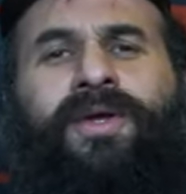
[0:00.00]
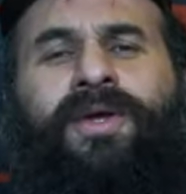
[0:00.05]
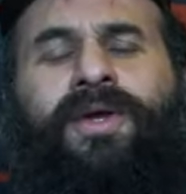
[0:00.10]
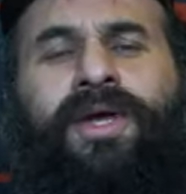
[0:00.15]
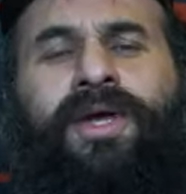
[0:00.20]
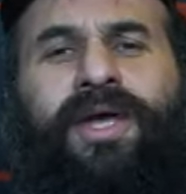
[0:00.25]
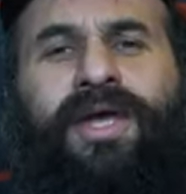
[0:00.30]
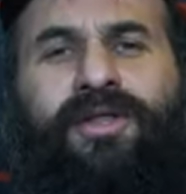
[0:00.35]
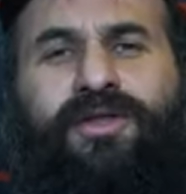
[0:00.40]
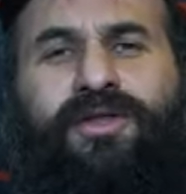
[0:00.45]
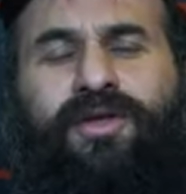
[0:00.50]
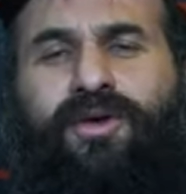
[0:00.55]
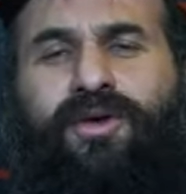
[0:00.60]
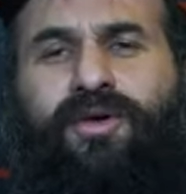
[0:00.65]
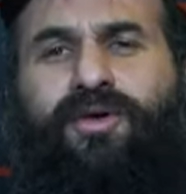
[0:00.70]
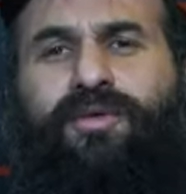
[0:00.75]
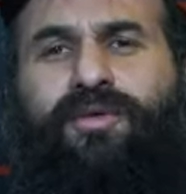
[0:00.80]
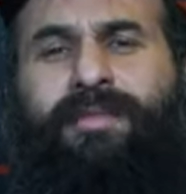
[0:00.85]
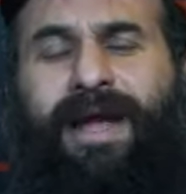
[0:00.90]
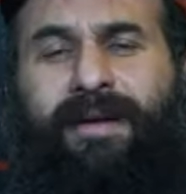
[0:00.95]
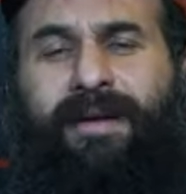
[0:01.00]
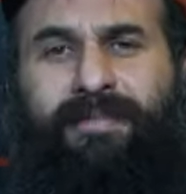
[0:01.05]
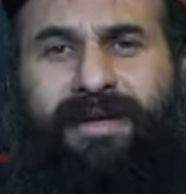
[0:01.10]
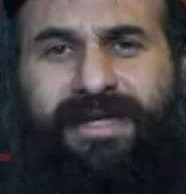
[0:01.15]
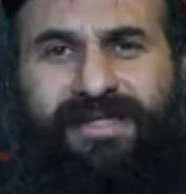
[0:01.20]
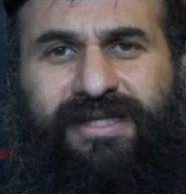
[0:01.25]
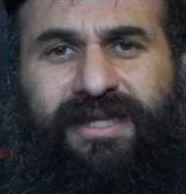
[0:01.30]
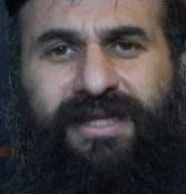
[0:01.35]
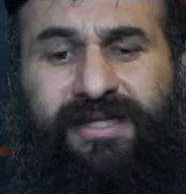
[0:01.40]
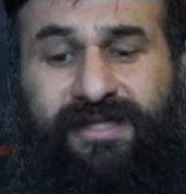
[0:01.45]
into my
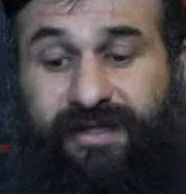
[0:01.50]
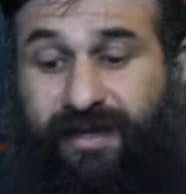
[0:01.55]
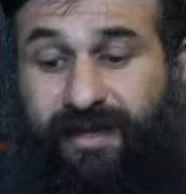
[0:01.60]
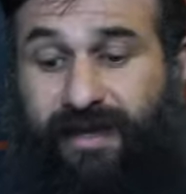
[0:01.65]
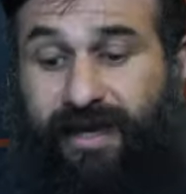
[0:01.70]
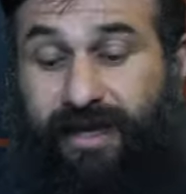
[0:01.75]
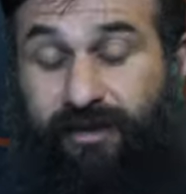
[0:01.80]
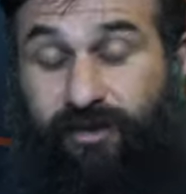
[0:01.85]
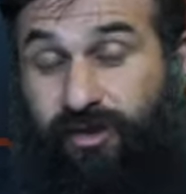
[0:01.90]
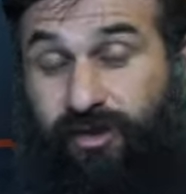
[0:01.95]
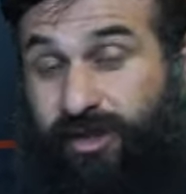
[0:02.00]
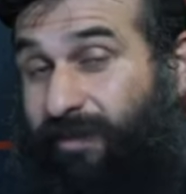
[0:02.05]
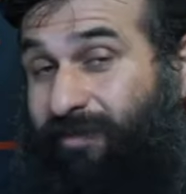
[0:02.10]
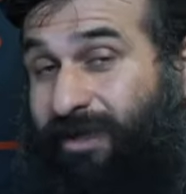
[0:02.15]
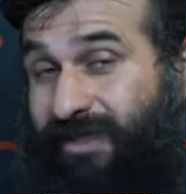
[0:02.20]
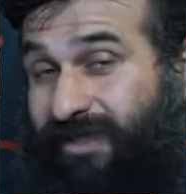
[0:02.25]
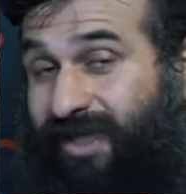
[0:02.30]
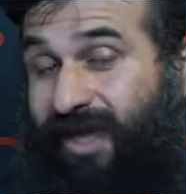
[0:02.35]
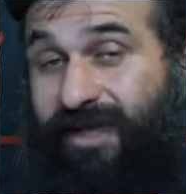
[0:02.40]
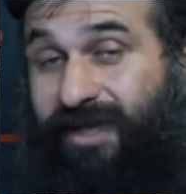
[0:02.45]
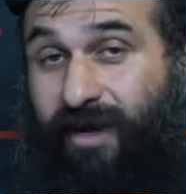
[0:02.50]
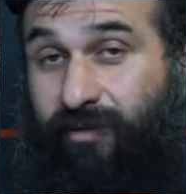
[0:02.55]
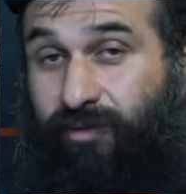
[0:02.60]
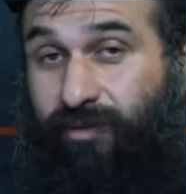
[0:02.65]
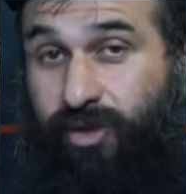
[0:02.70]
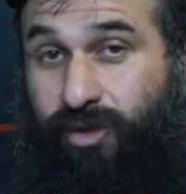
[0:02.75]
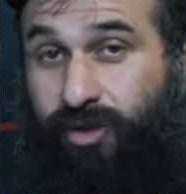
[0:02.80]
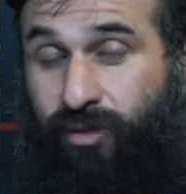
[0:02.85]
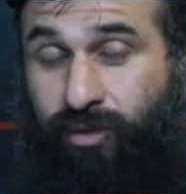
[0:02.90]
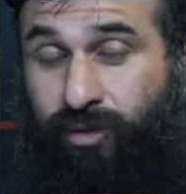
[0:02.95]
business. And to some extent that
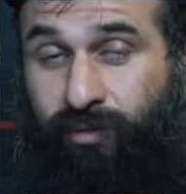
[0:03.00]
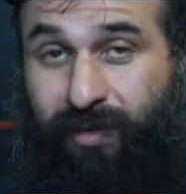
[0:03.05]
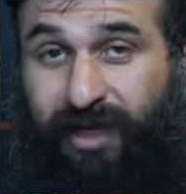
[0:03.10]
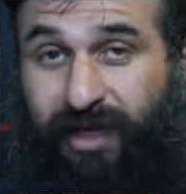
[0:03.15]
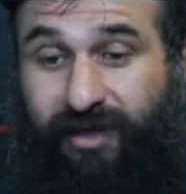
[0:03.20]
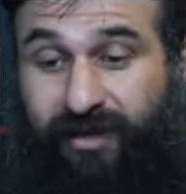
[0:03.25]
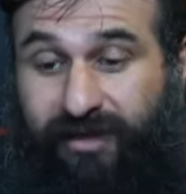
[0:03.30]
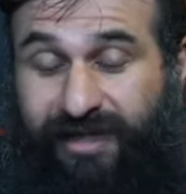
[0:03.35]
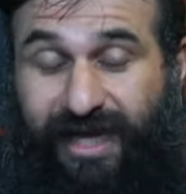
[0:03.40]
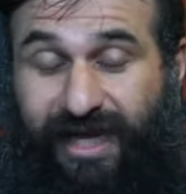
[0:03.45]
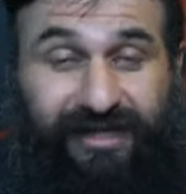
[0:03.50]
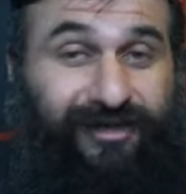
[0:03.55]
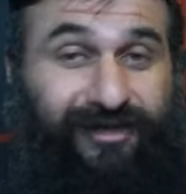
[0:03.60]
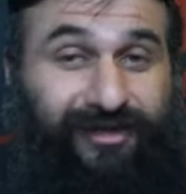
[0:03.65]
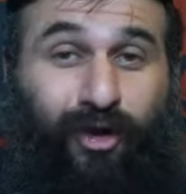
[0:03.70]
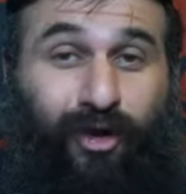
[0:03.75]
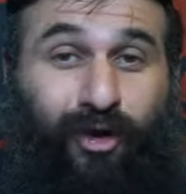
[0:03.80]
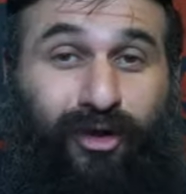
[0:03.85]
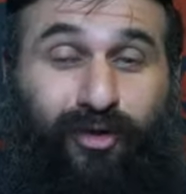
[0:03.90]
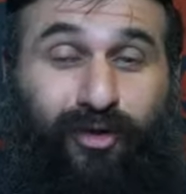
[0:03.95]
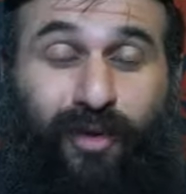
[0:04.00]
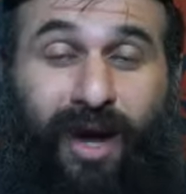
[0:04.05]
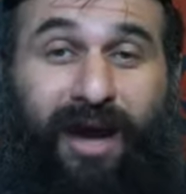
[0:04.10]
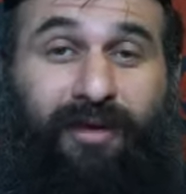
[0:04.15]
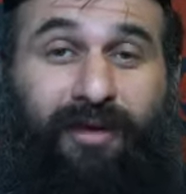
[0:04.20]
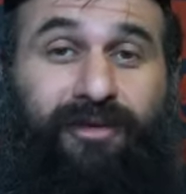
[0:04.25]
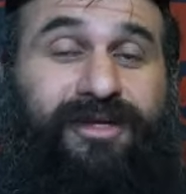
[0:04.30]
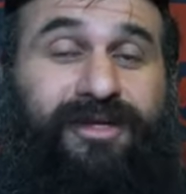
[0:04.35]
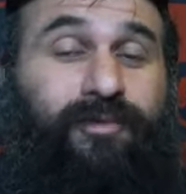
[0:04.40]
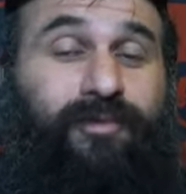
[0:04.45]
was true, because that's thirty-two yeah.
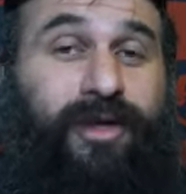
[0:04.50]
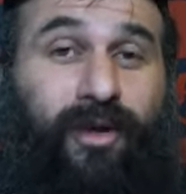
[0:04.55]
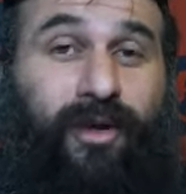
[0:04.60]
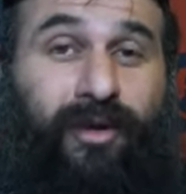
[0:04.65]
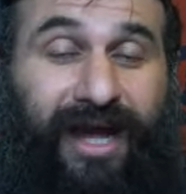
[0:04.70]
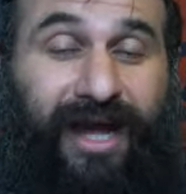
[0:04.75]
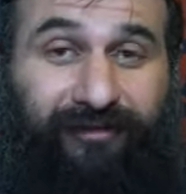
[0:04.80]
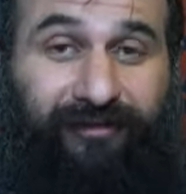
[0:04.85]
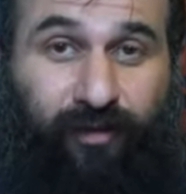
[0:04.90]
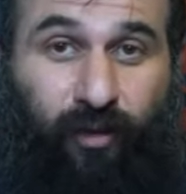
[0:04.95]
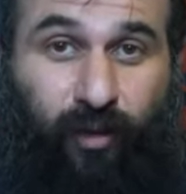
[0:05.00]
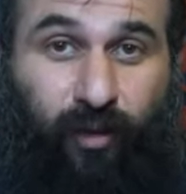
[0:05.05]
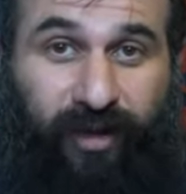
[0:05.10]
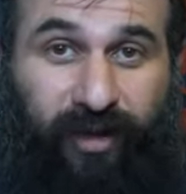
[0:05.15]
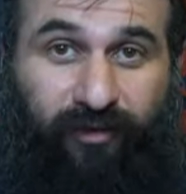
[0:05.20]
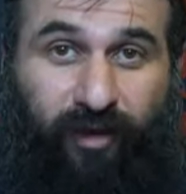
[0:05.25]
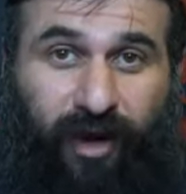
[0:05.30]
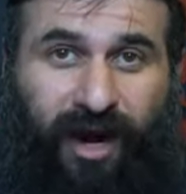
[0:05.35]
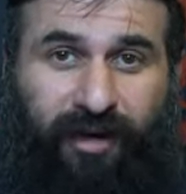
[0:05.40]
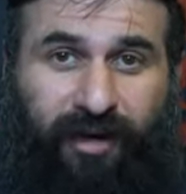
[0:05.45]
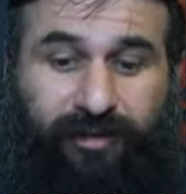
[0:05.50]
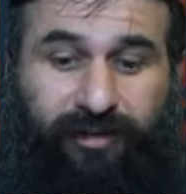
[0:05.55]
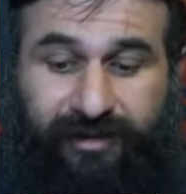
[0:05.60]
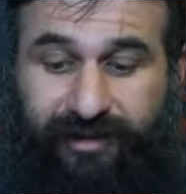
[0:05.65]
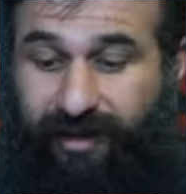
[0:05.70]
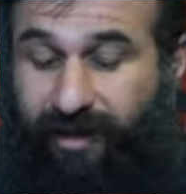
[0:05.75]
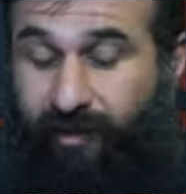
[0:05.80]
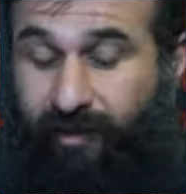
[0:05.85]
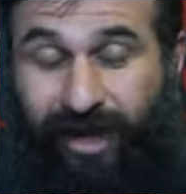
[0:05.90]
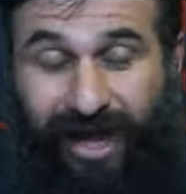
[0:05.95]
hours and we only have twenty-four hours
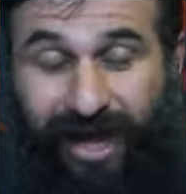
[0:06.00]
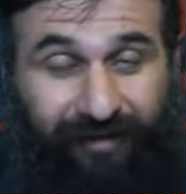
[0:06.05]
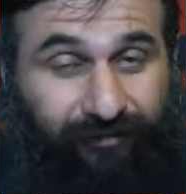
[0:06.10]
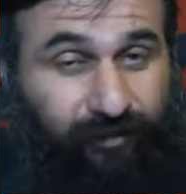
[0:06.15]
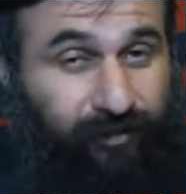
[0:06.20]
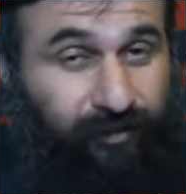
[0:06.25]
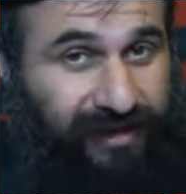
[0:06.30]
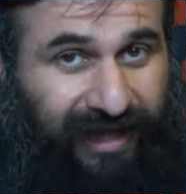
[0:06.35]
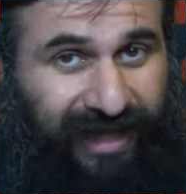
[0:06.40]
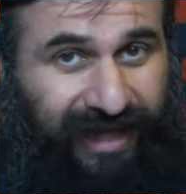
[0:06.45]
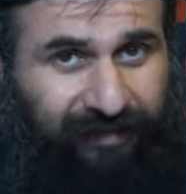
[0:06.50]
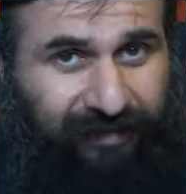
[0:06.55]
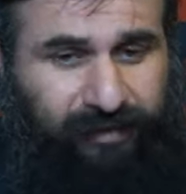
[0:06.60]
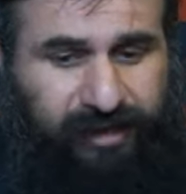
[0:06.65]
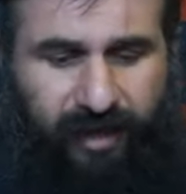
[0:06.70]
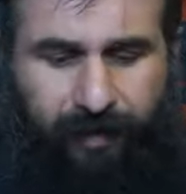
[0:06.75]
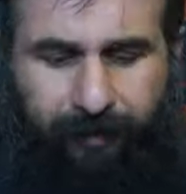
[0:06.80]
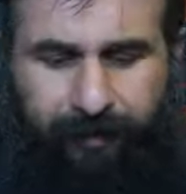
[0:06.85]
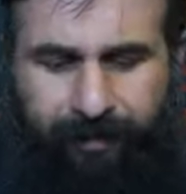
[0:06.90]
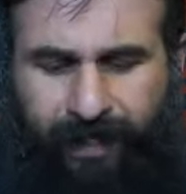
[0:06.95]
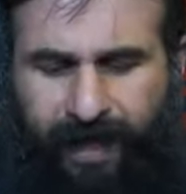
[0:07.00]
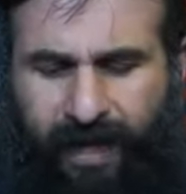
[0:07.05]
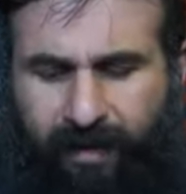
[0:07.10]
and we have to sleep some.